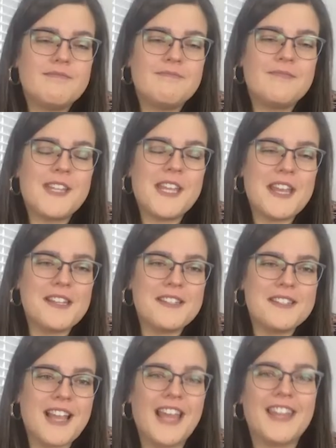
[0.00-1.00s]

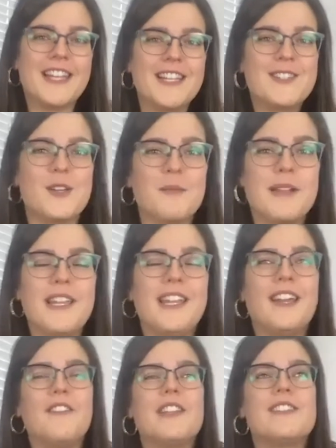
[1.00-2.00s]
Yes, I think so many
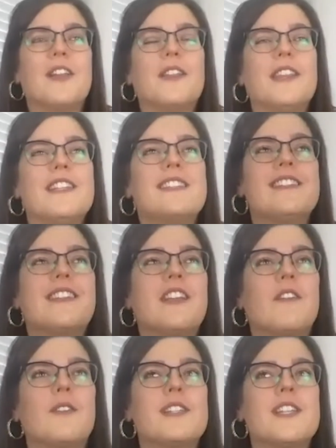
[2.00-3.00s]
of us on this
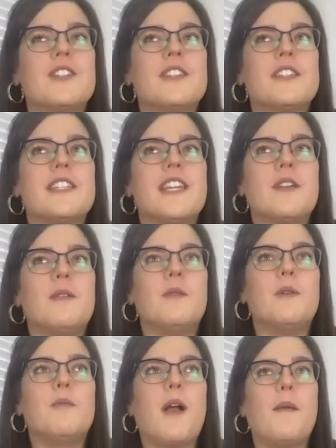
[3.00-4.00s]
conversation today, we
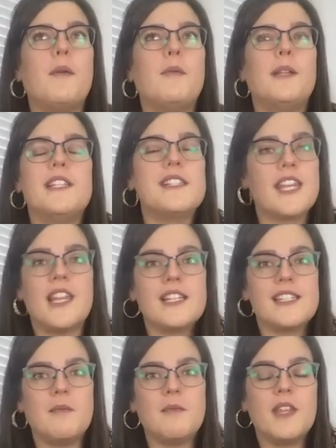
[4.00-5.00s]
would probably say
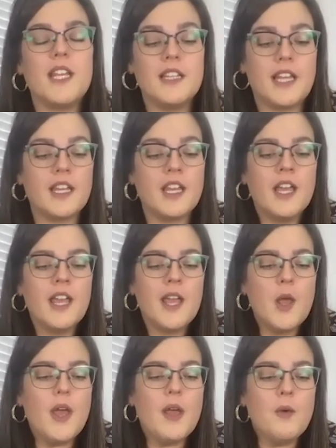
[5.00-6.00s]
that same thing. Like,
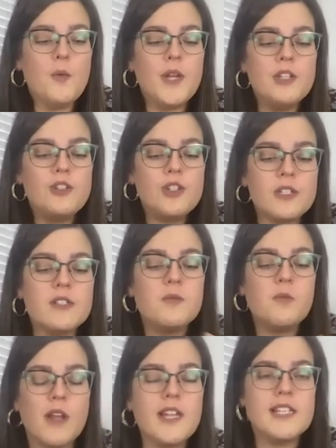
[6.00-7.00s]
we just
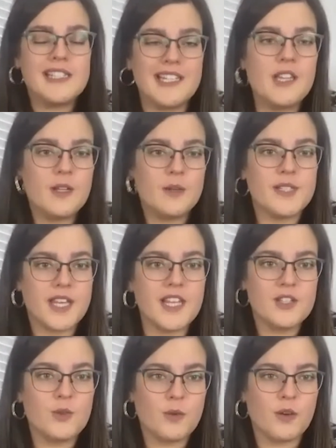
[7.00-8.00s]
want to see those
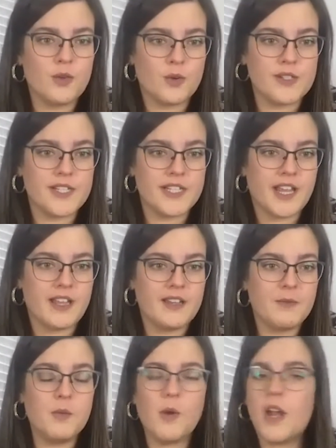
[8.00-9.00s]
kids through our doors again.
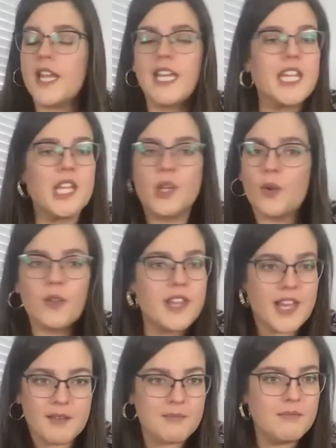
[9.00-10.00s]
We want to hear
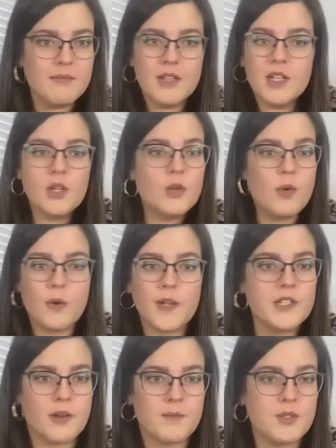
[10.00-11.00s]
them quoting
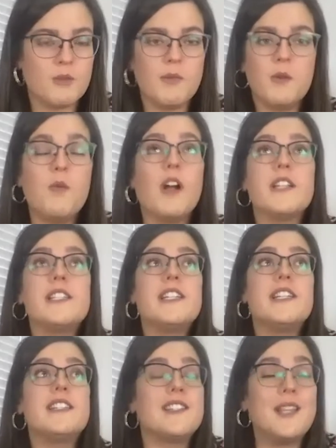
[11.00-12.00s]
scripture. We want
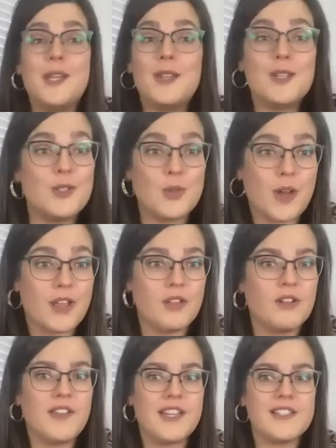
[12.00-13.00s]
to see the joy on
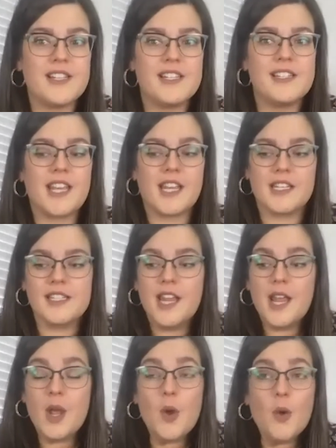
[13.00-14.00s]
their faces, and
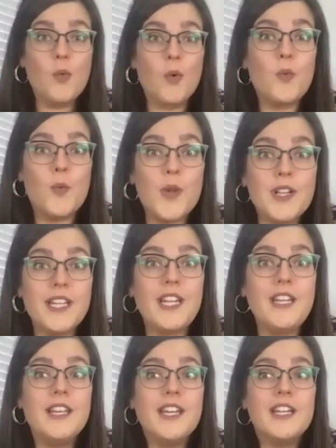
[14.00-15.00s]
we're
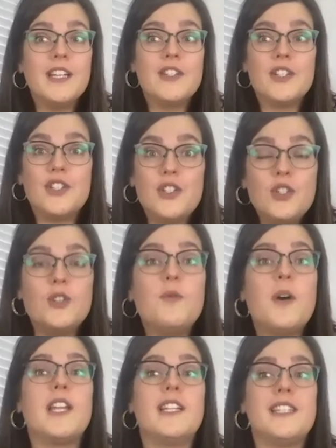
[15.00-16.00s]
willing to do
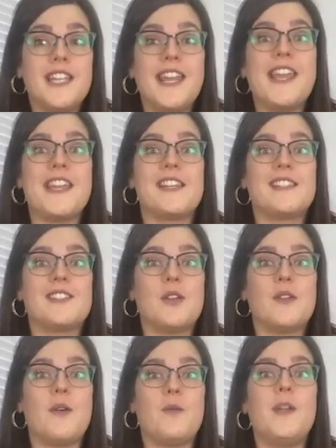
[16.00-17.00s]
what it takes so
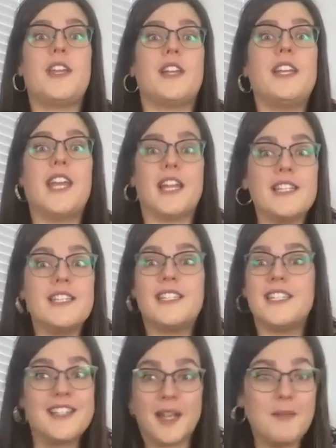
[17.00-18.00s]
that we can get
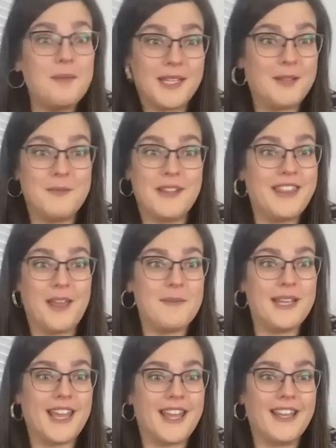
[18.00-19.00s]
discipling with them
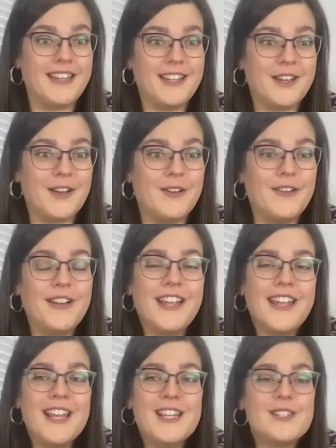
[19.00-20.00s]
again, you know?
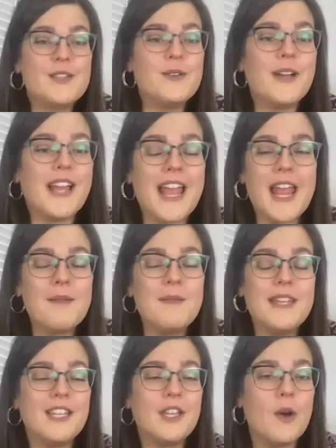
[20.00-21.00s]
So,
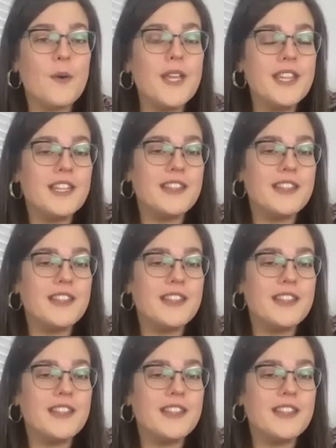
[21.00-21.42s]
Amy, knowing that